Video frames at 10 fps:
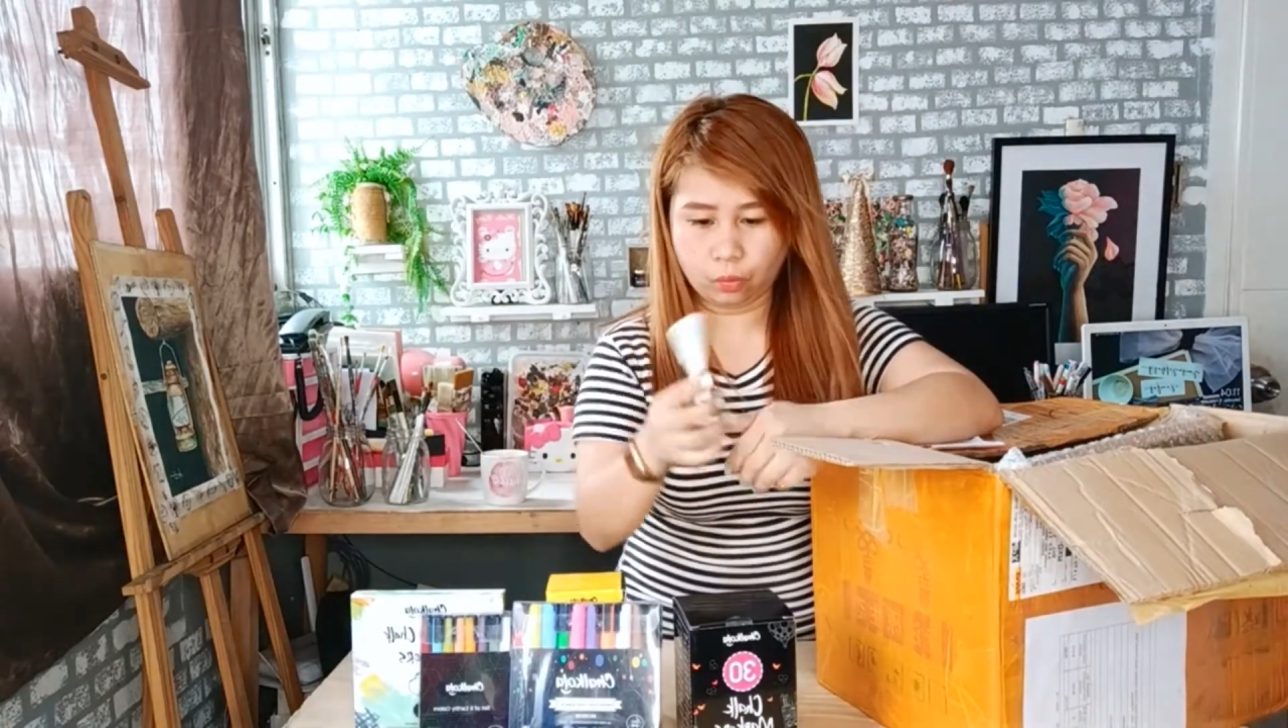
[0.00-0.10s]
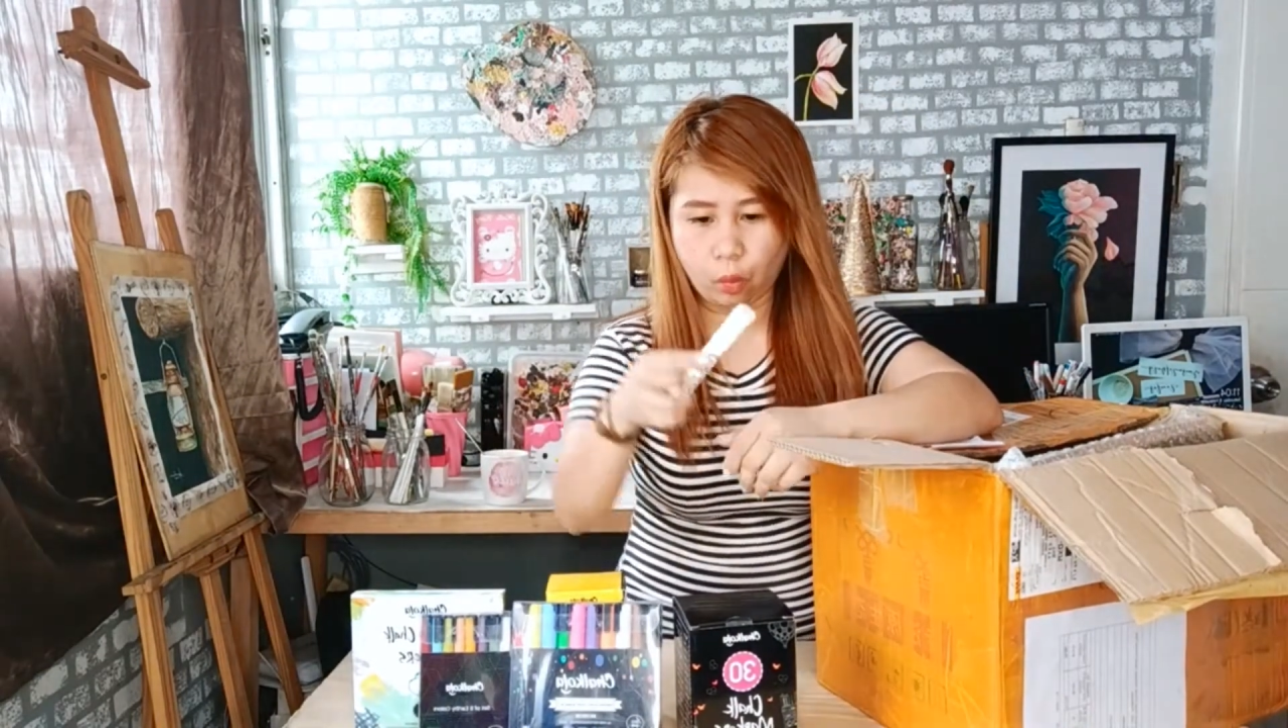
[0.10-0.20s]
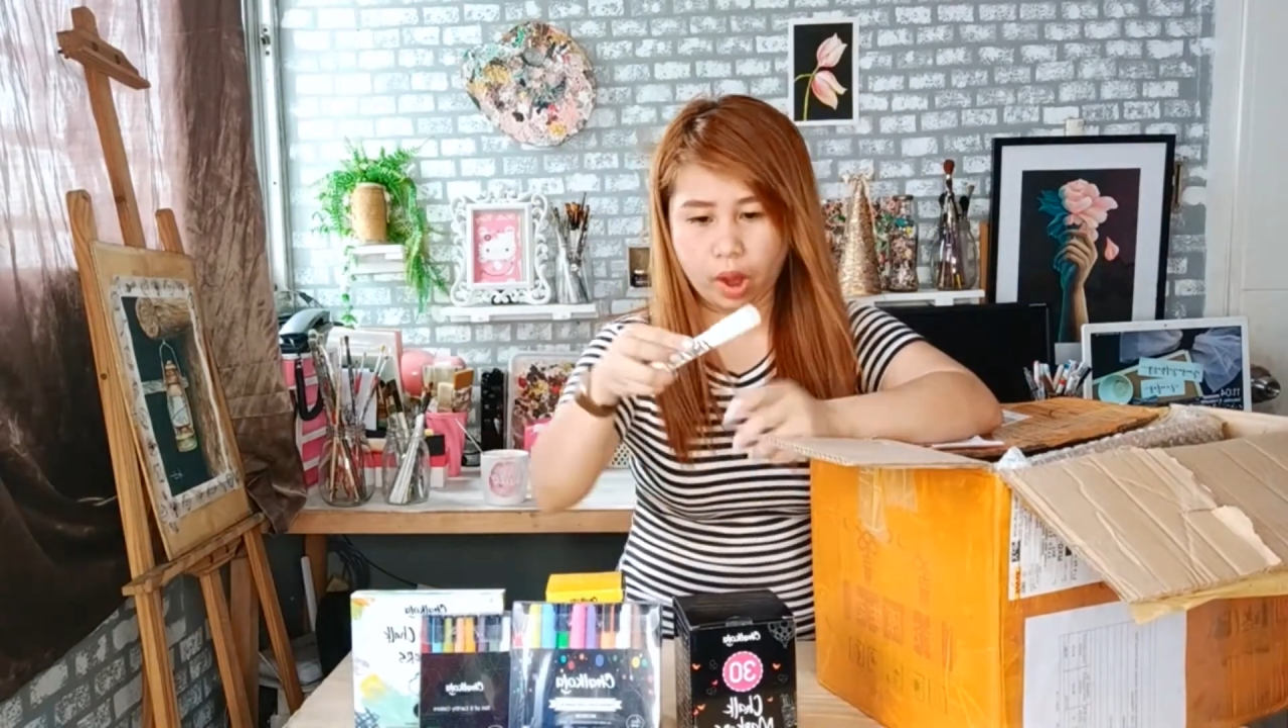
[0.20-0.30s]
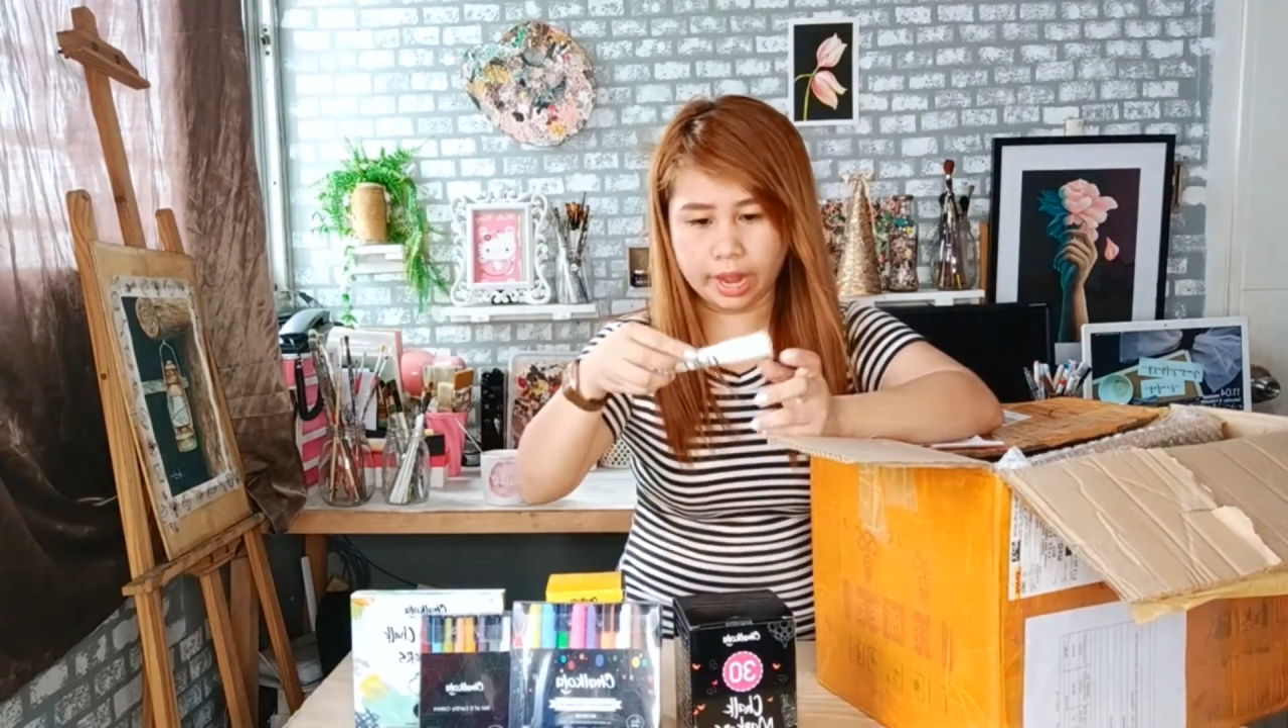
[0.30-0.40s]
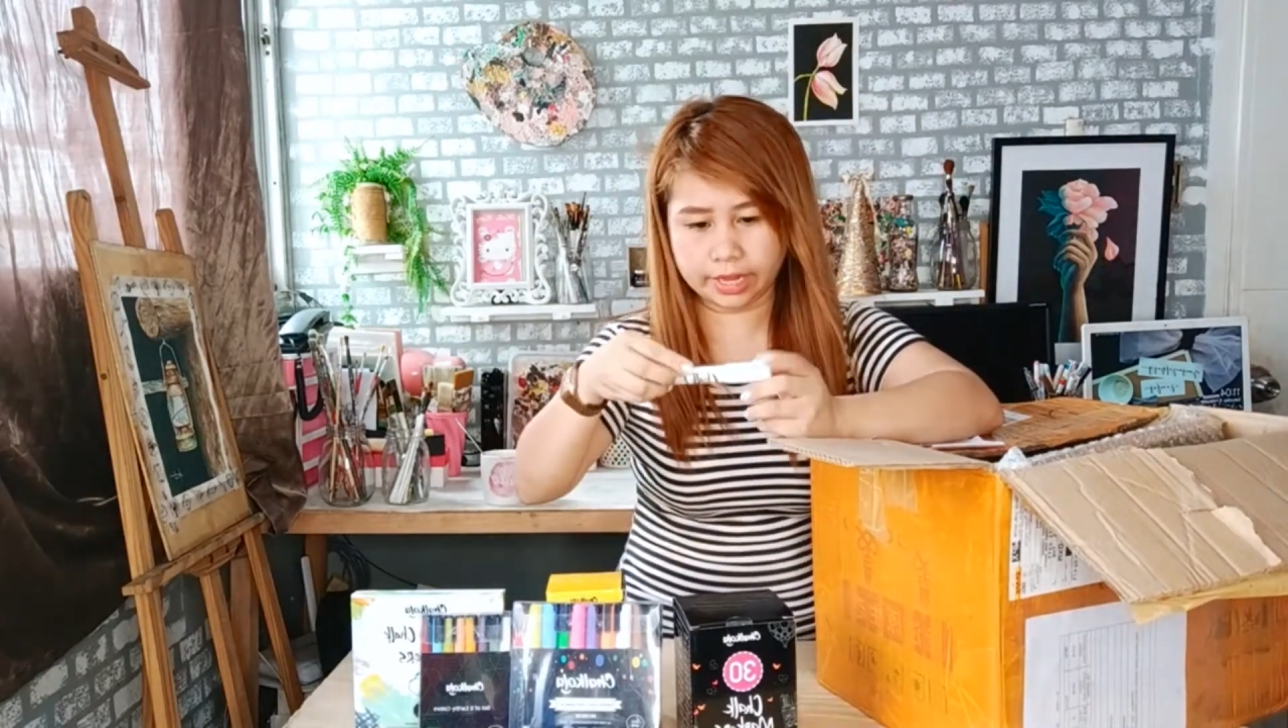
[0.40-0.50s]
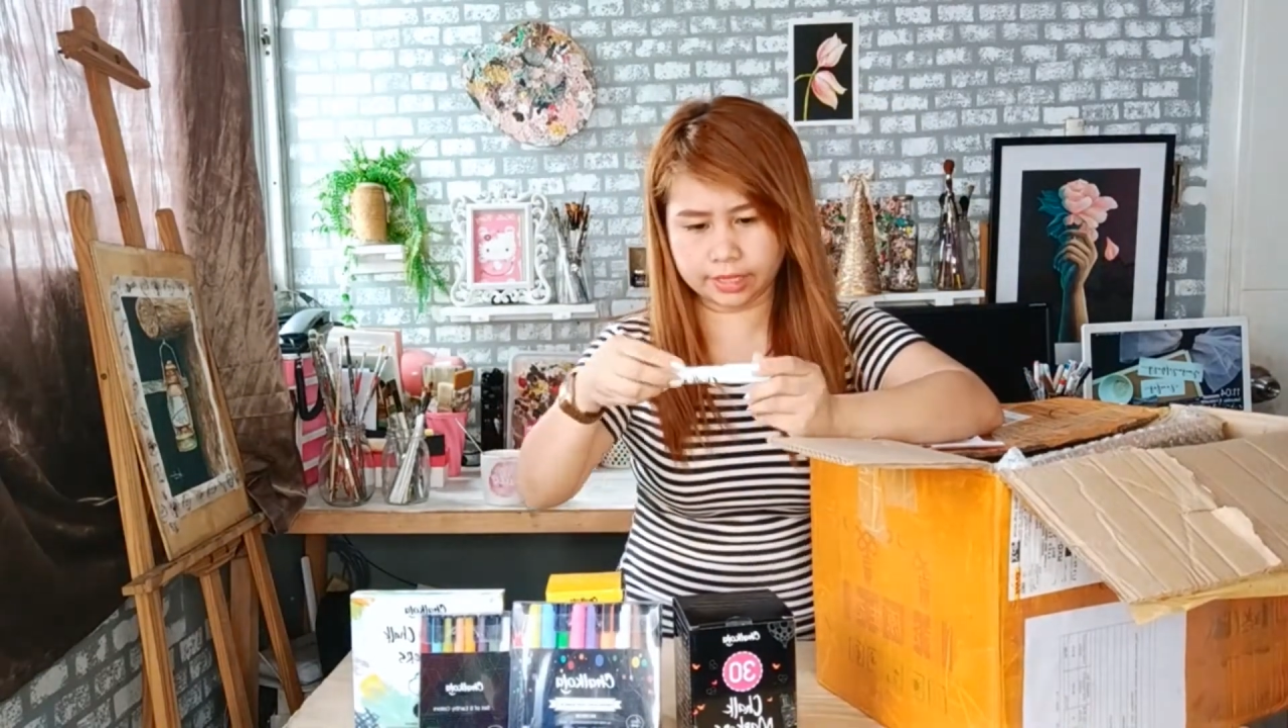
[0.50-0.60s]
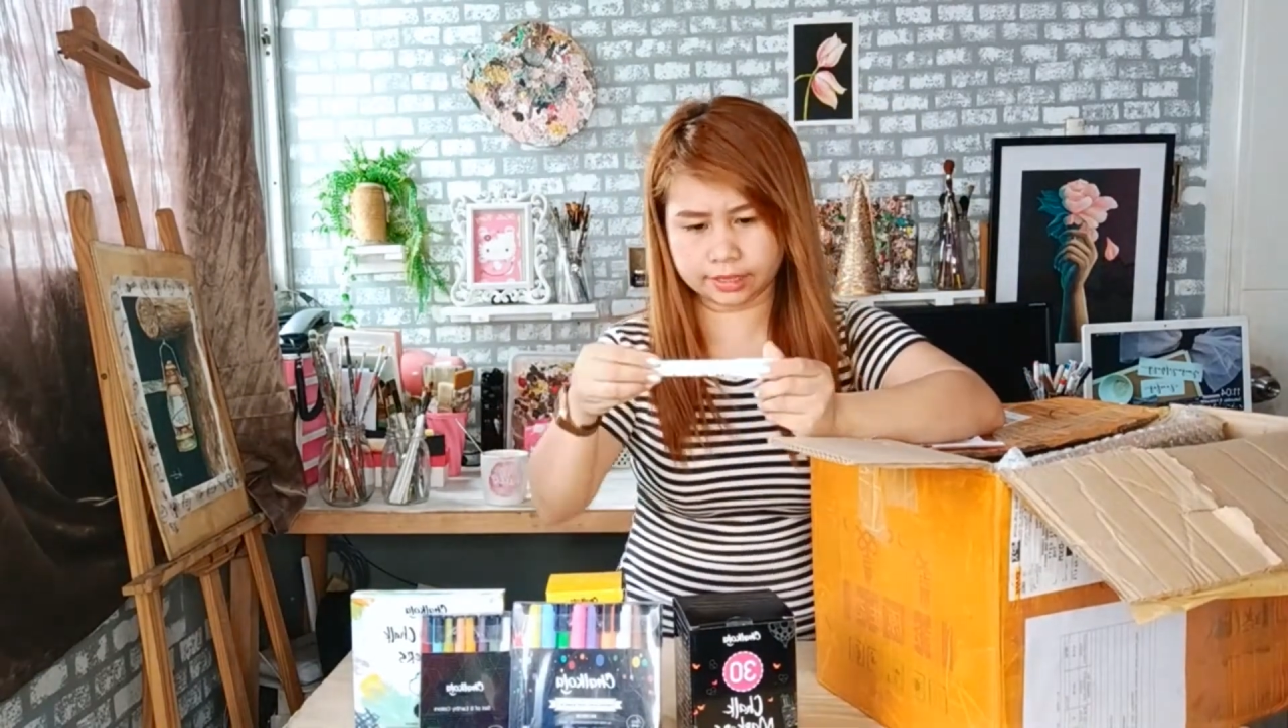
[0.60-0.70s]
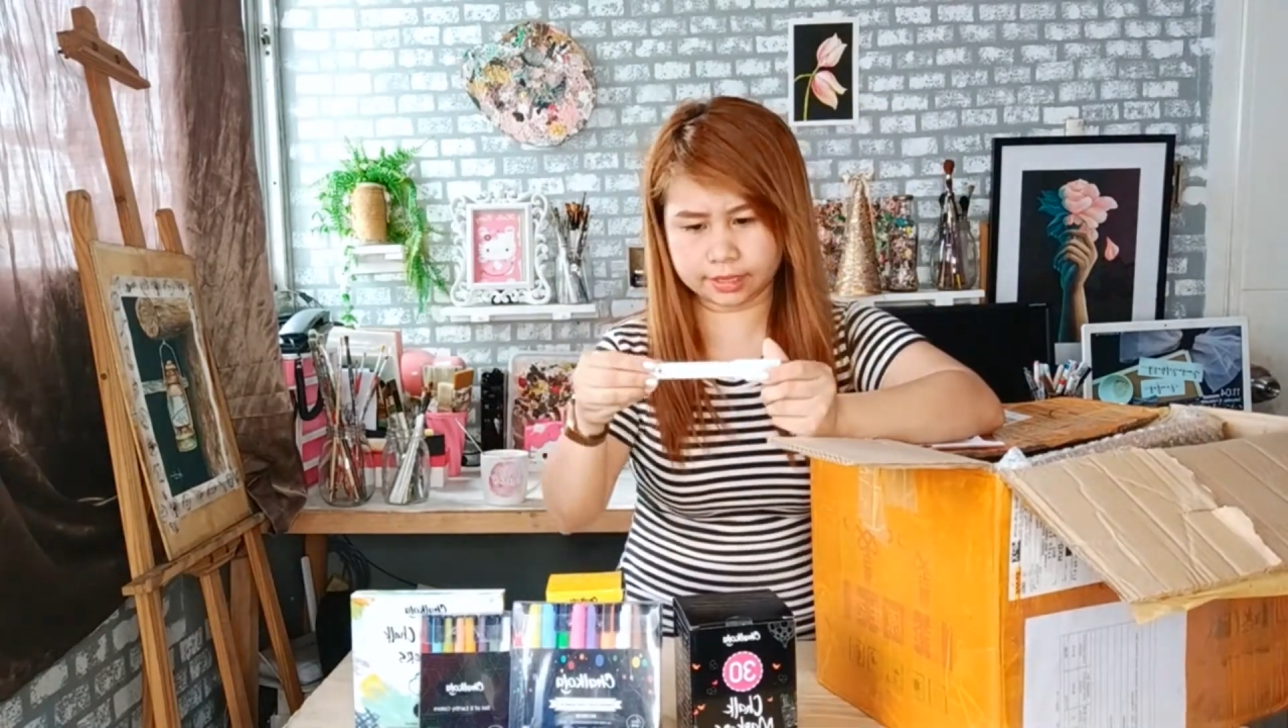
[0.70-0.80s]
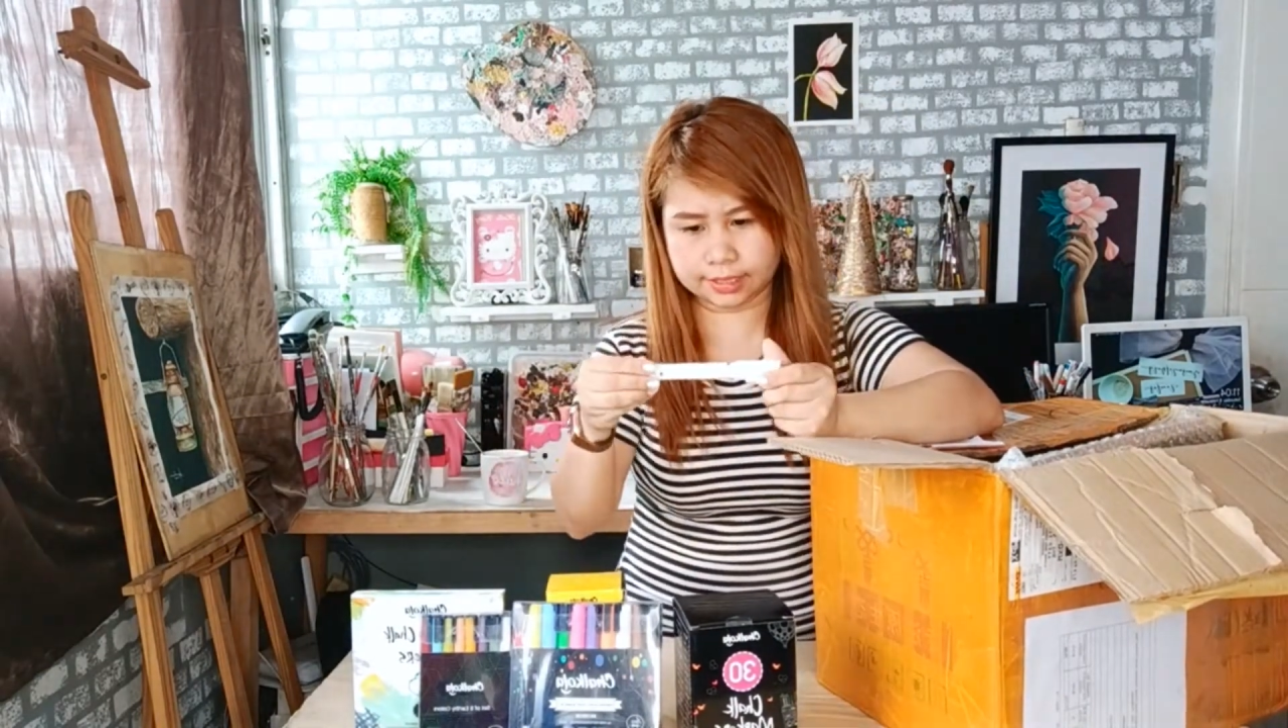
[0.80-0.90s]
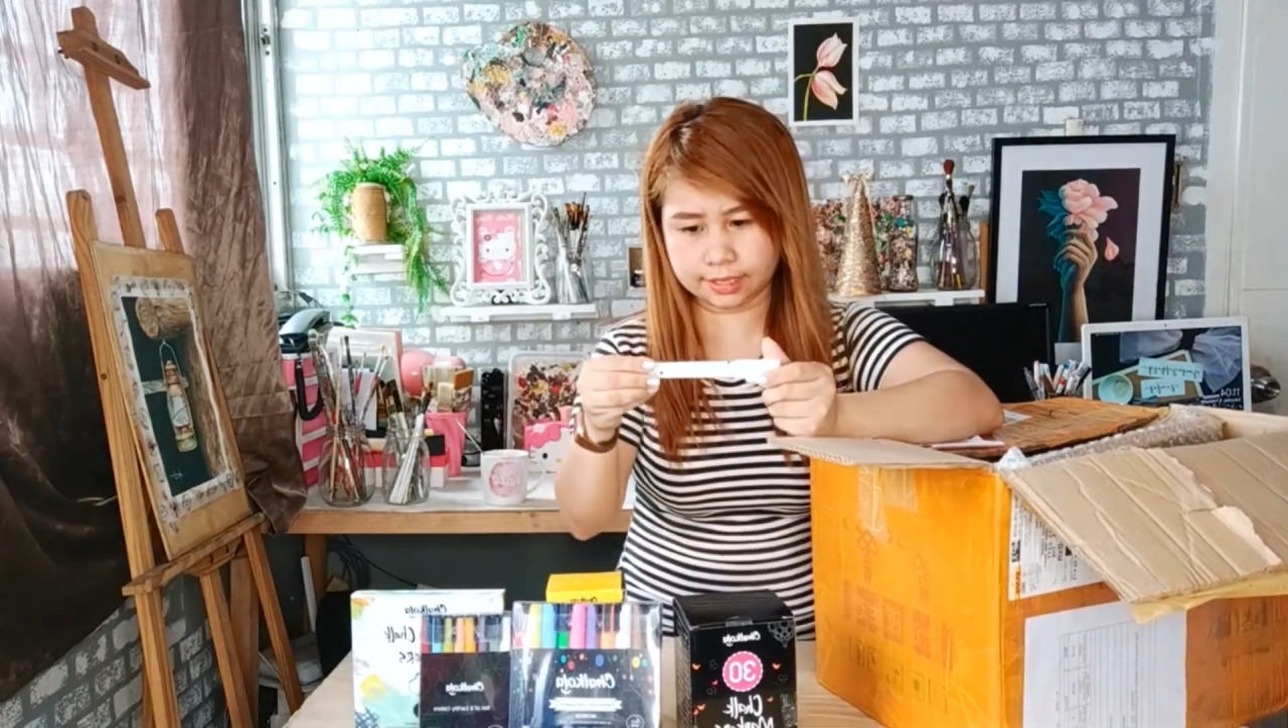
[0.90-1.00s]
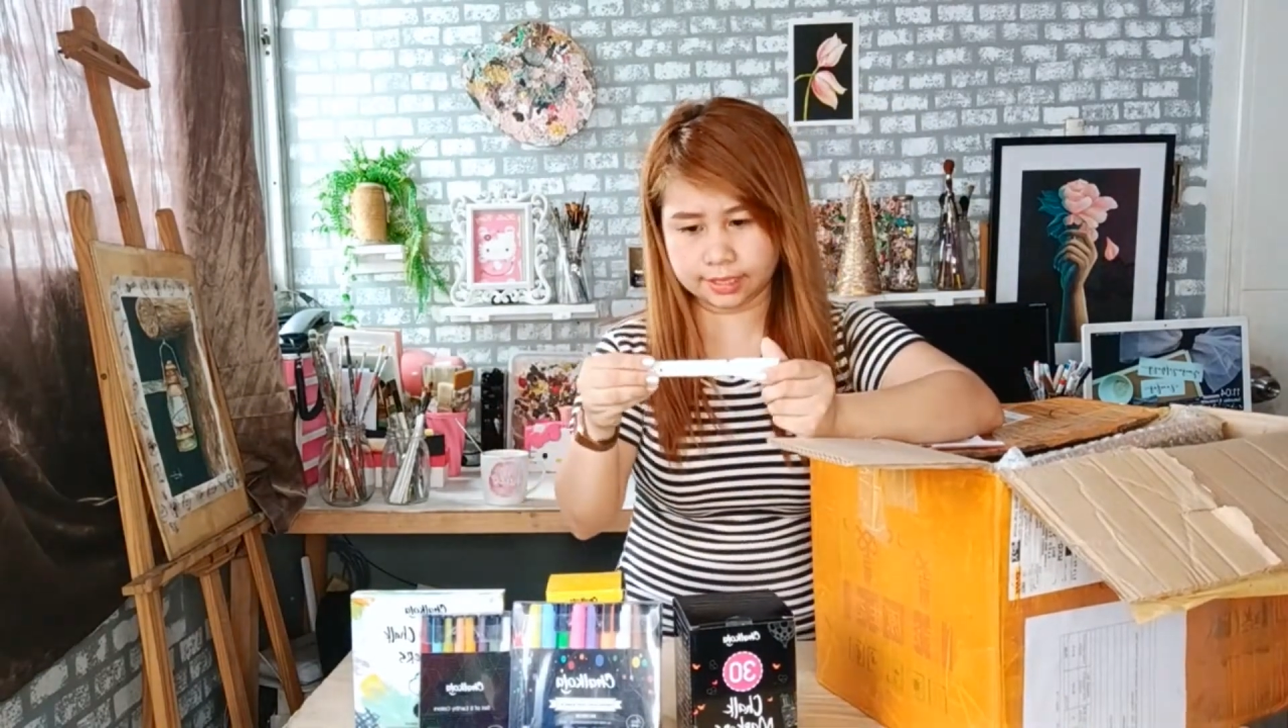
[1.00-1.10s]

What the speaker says: white